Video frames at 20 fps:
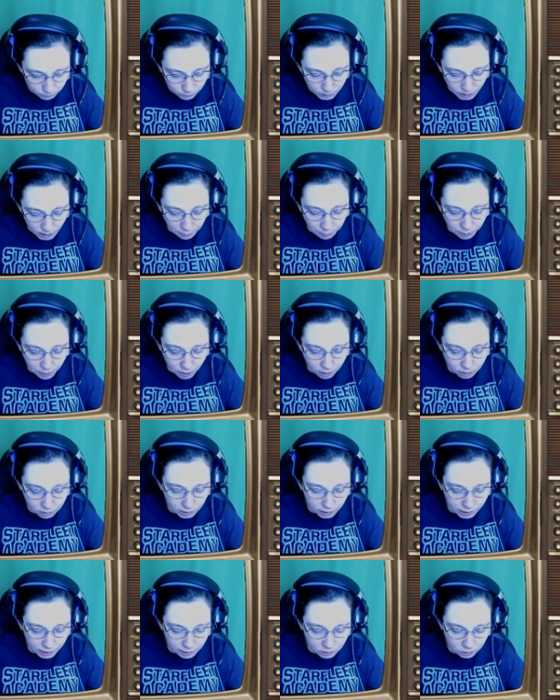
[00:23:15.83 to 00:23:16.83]
Upon
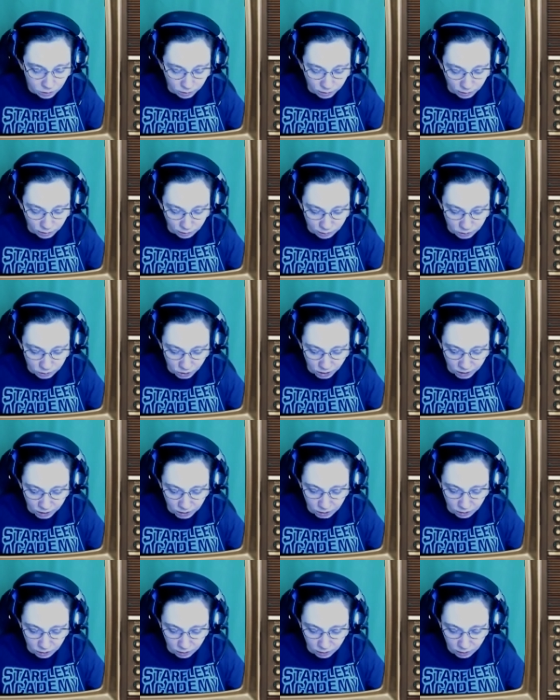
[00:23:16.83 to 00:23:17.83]
entering the
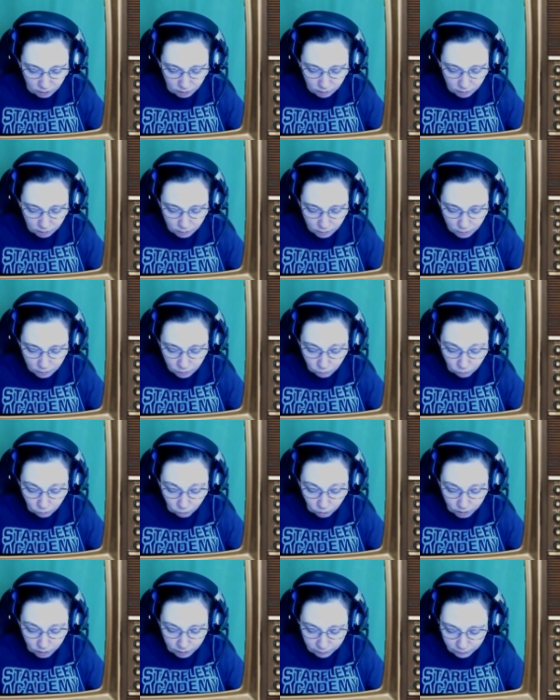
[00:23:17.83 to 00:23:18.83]
structure,
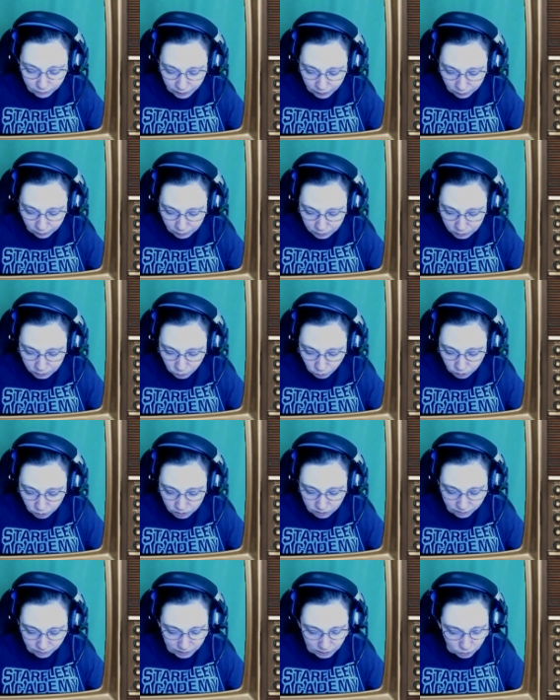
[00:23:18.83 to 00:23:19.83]
Lorca found the source
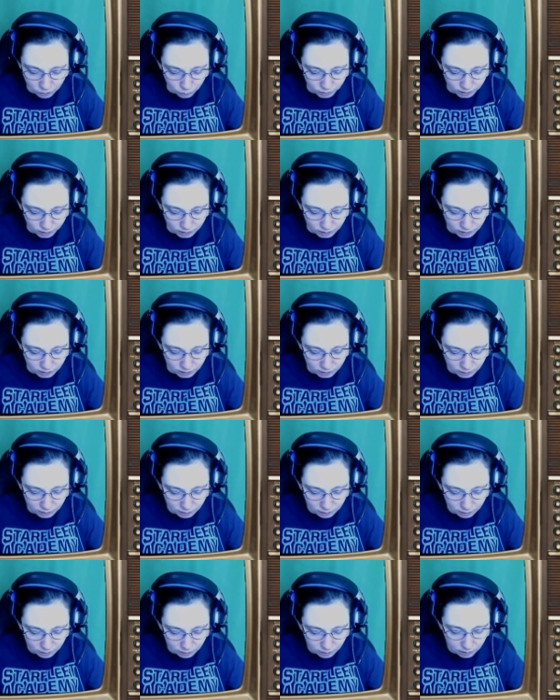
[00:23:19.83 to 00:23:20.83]
of the sweets.
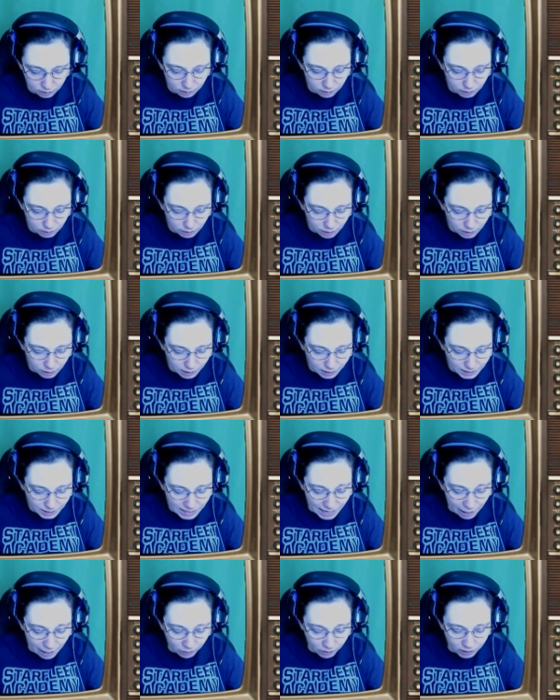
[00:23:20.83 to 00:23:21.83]

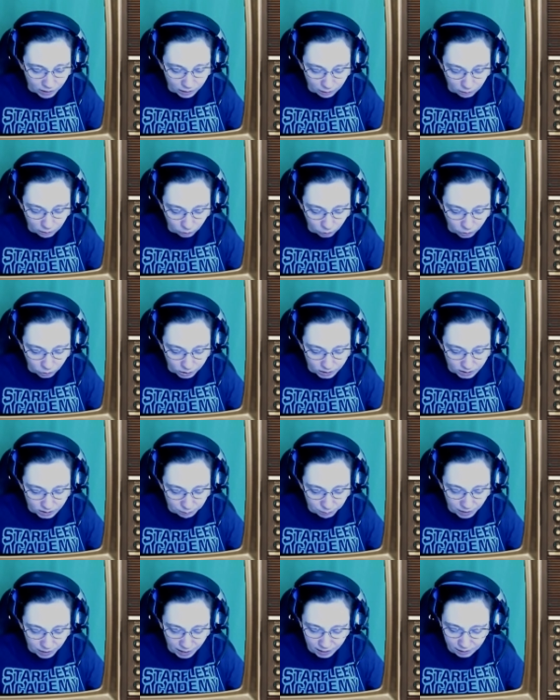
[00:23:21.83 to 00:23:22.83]
Towered in glorious
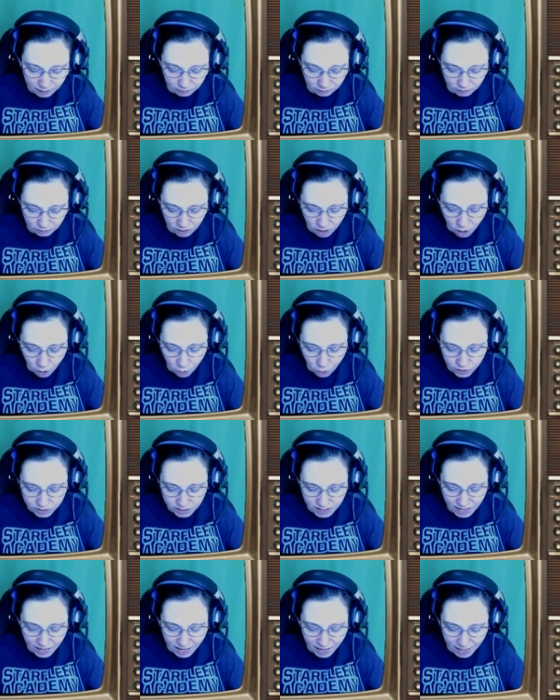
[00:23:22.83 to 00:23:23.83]
piles was
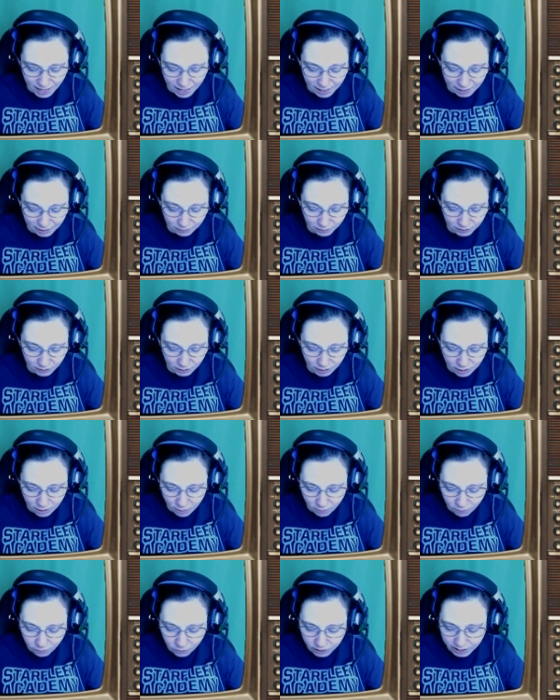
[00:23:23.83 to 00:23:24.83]
a haven
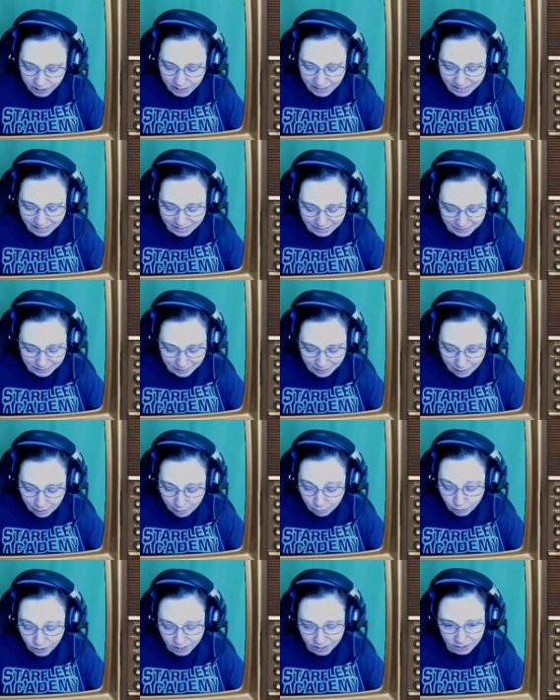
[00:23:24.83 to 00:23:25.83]
for cakes,
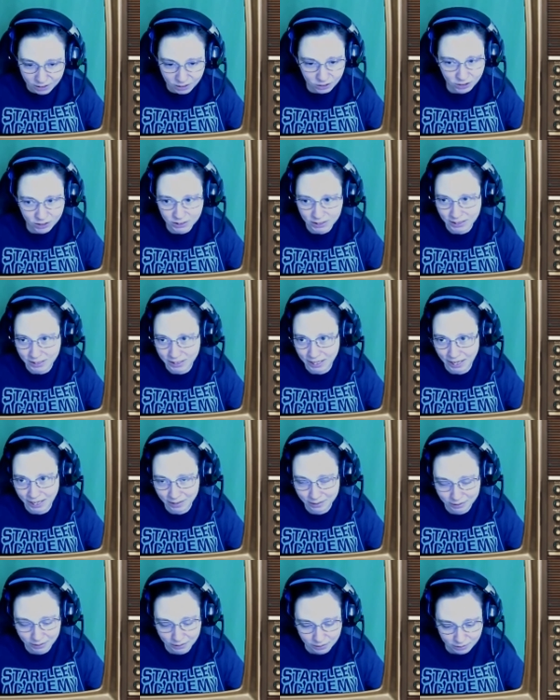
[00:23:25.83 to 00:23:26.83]
pastries, and
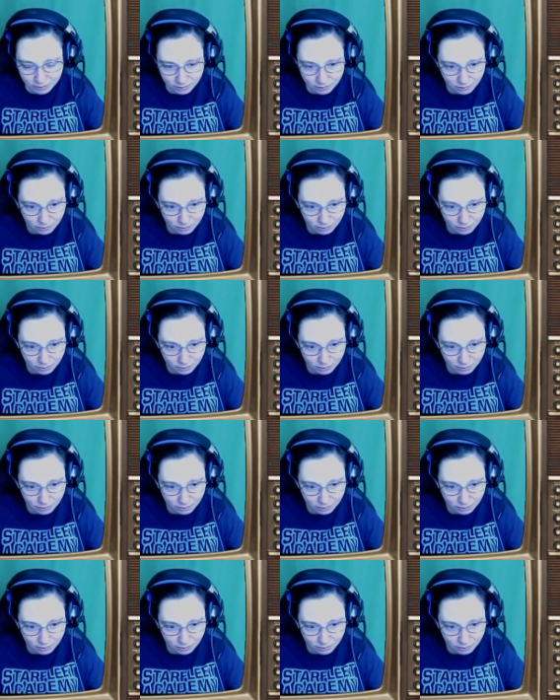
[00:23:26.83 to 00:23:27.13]
candies.